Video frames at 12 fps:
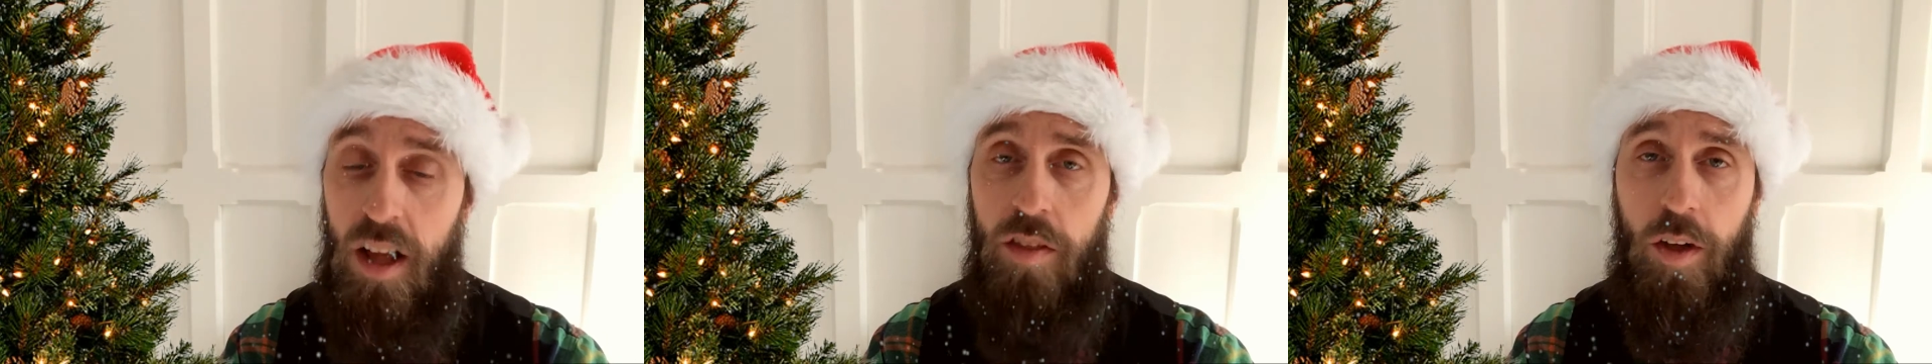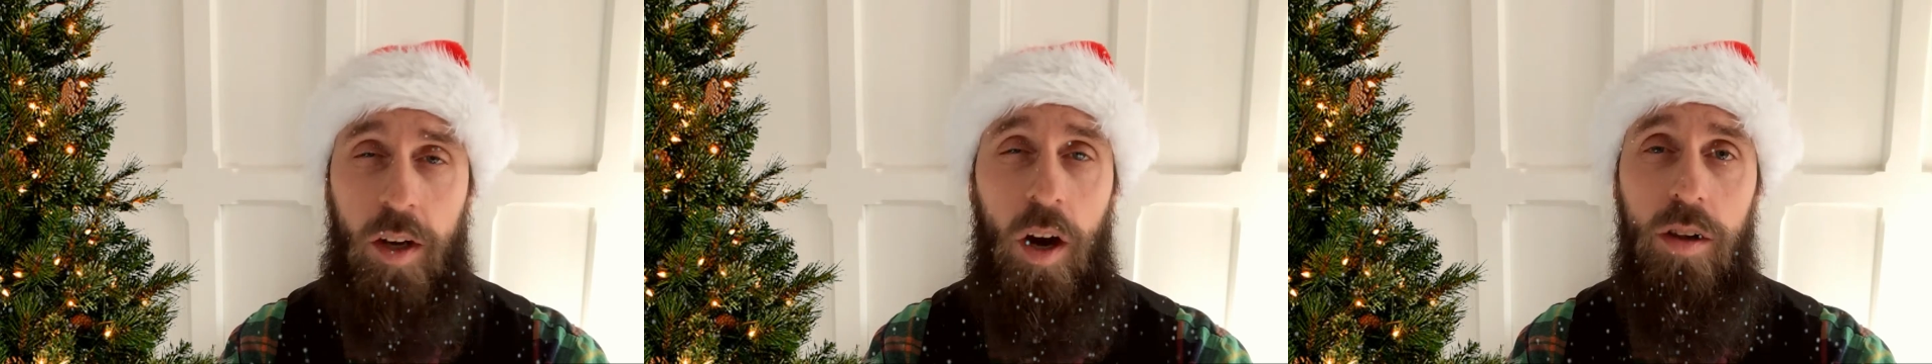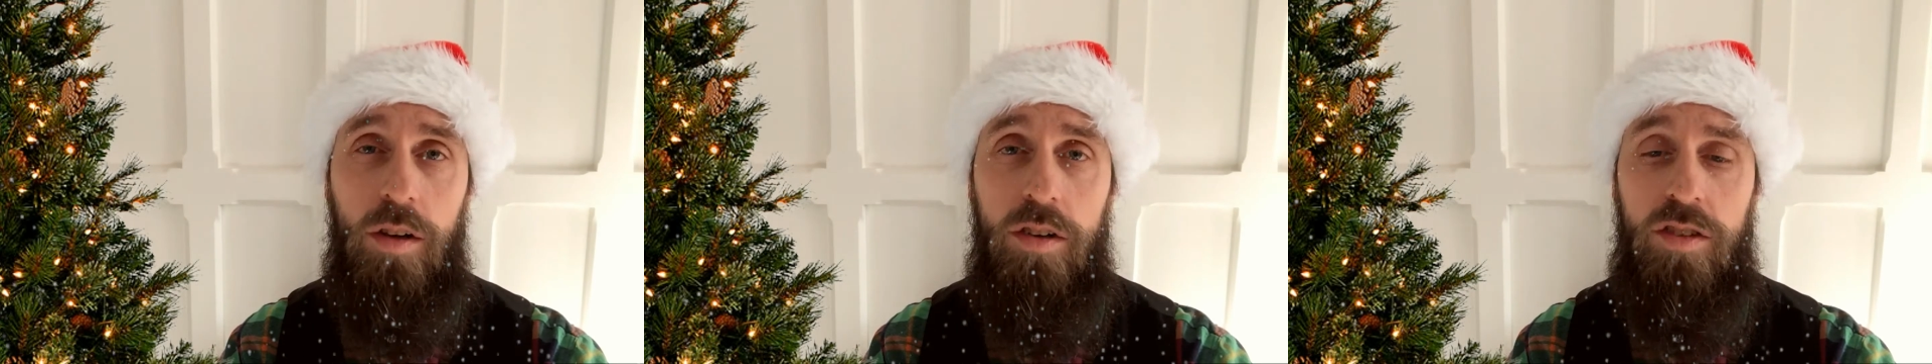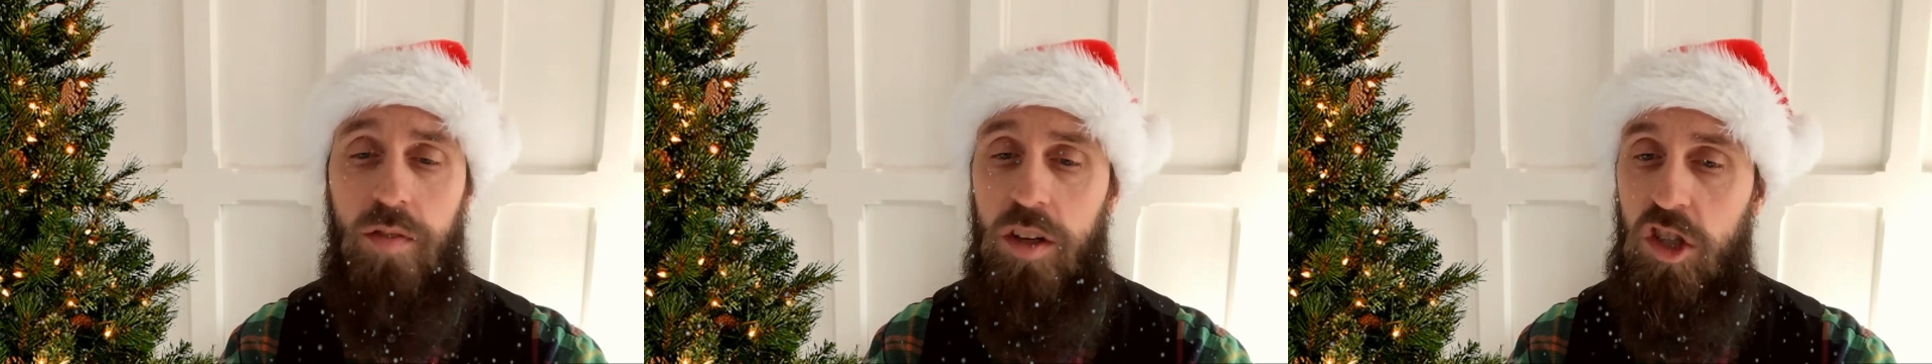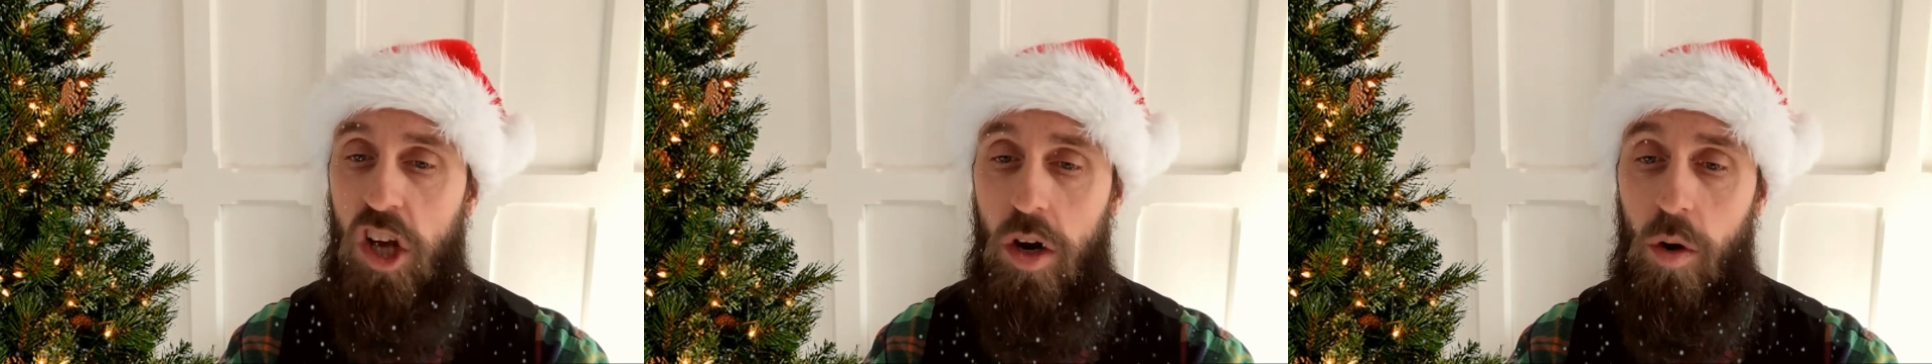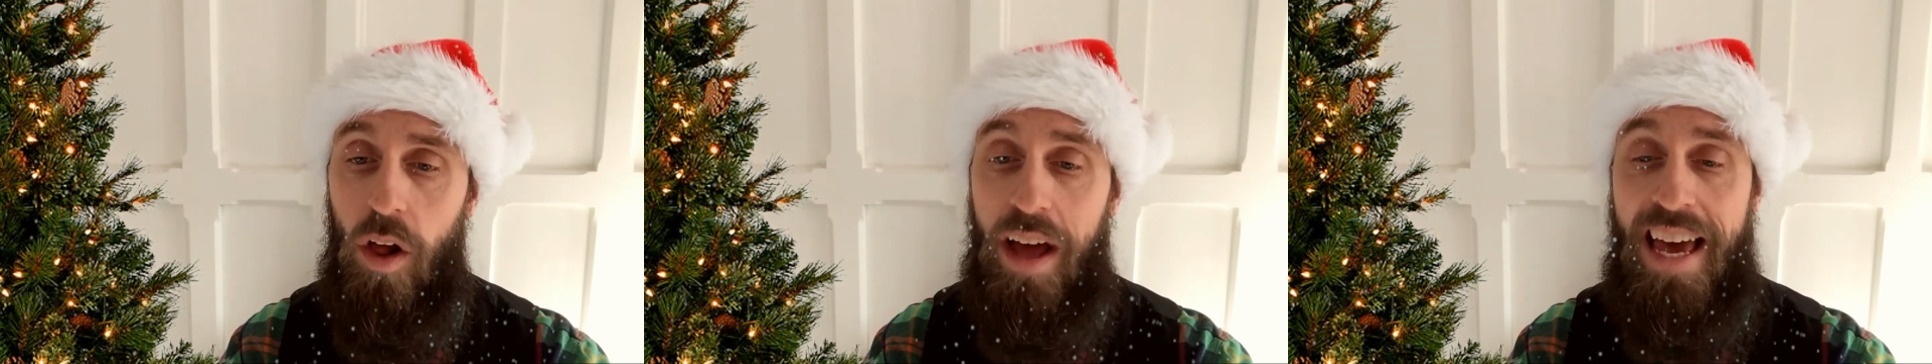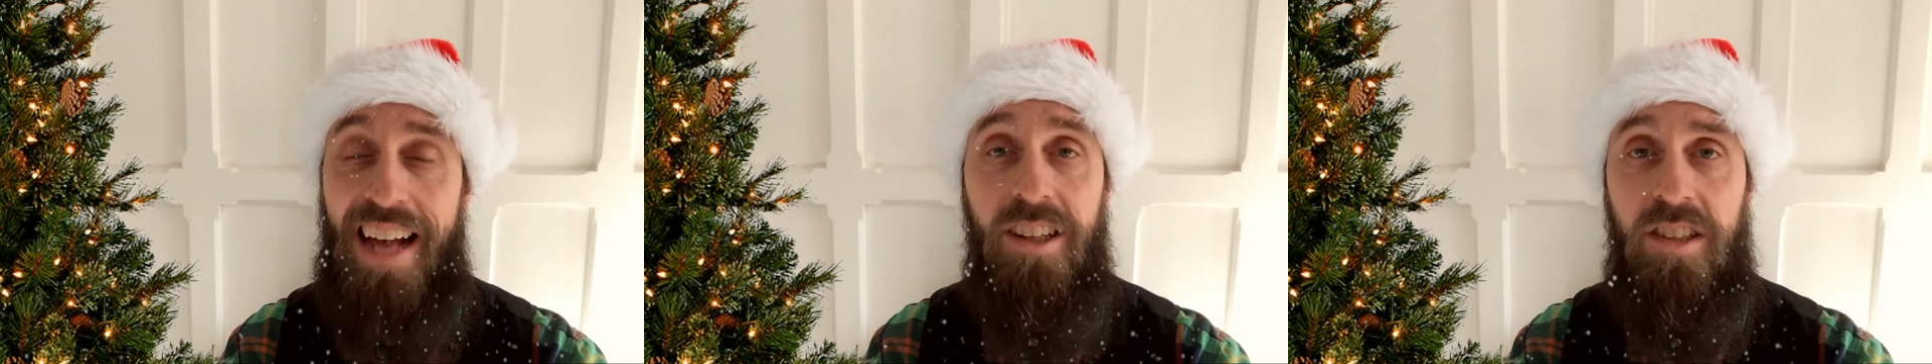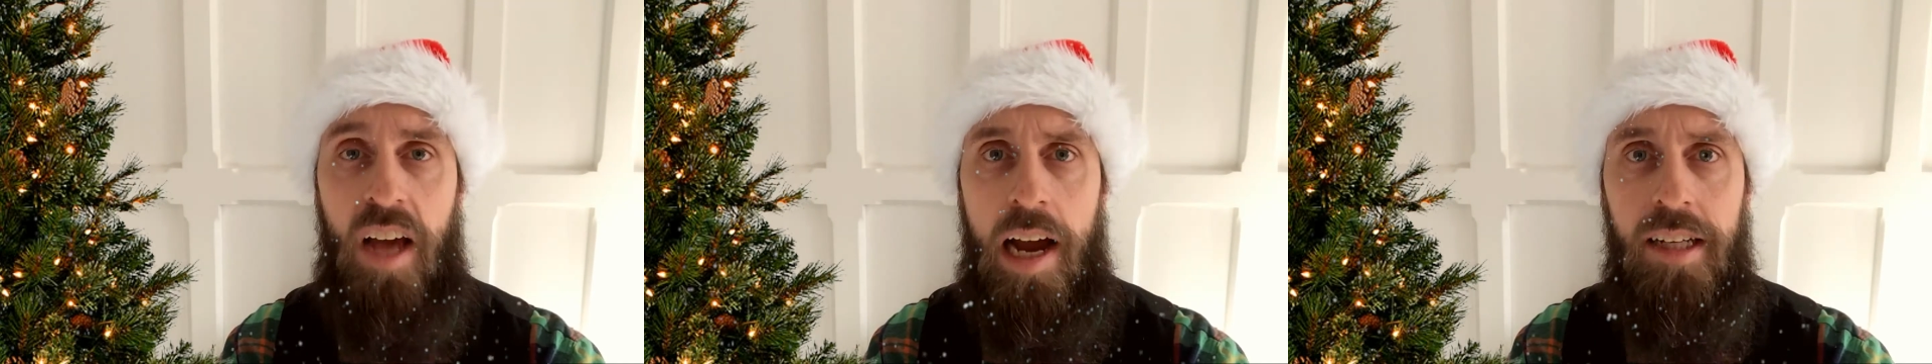The colors of the general I
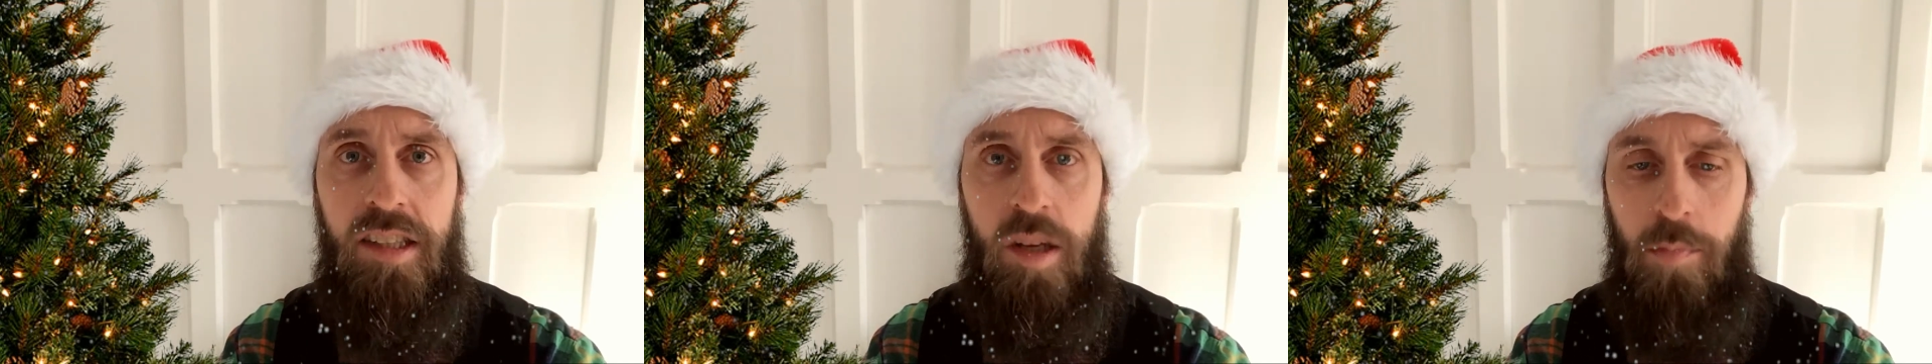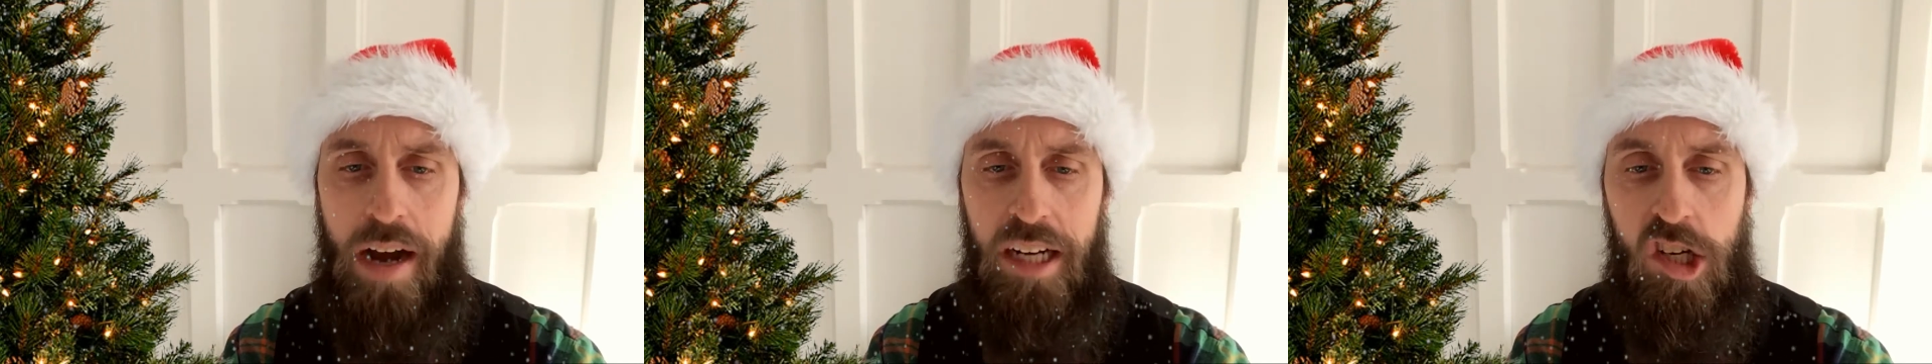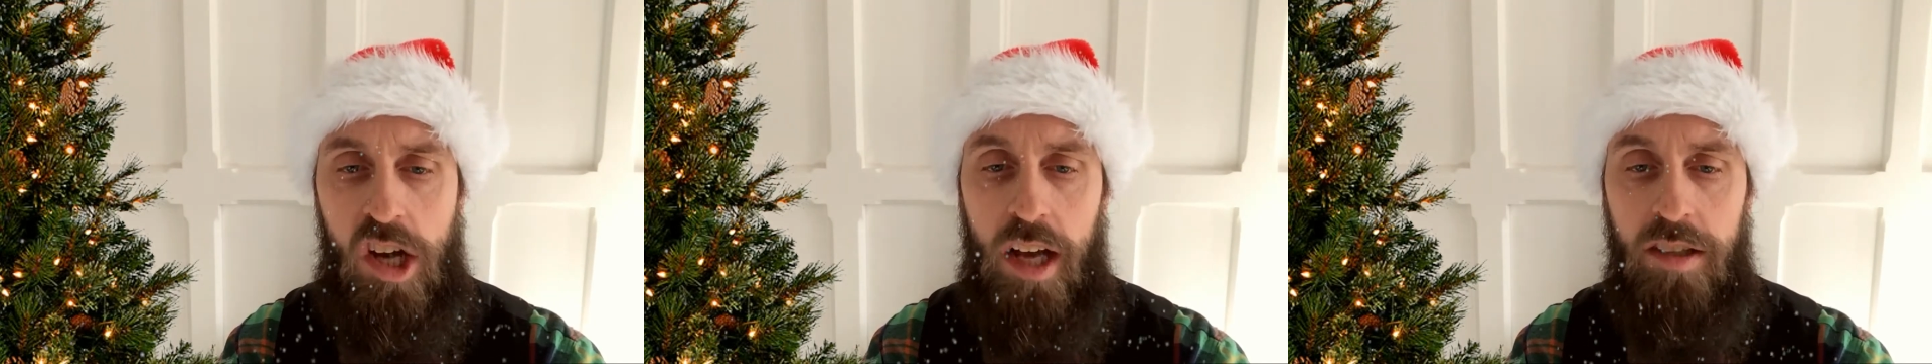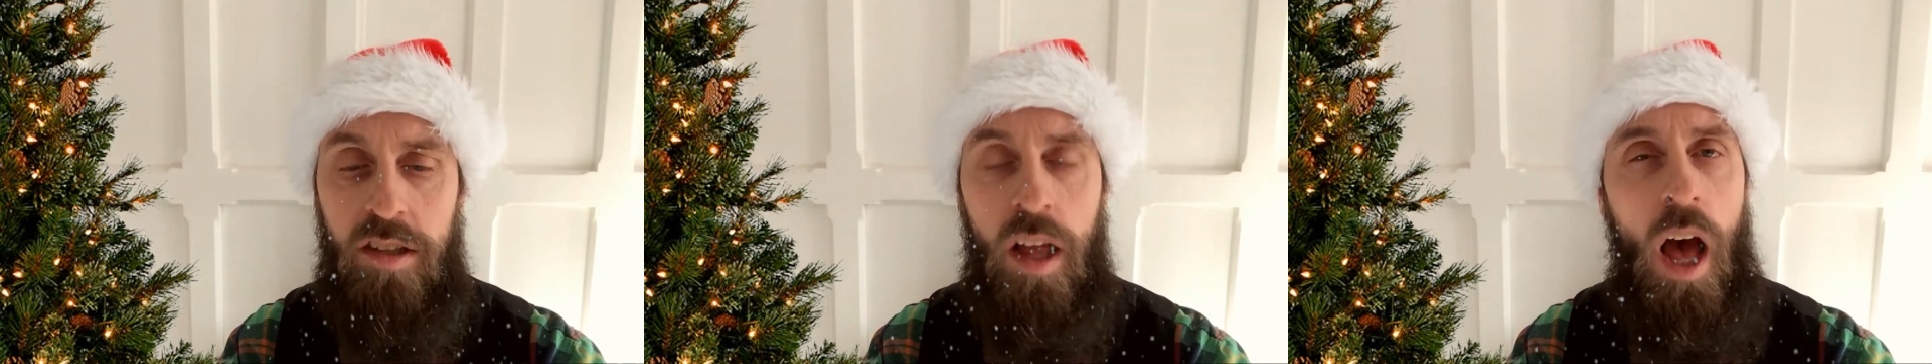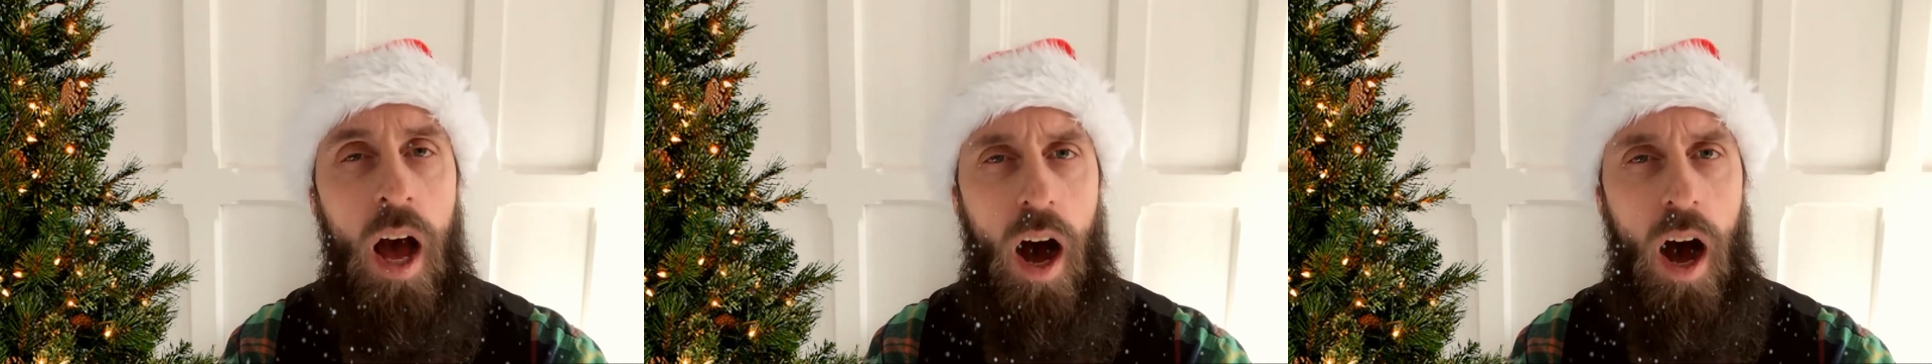held tight to my chest,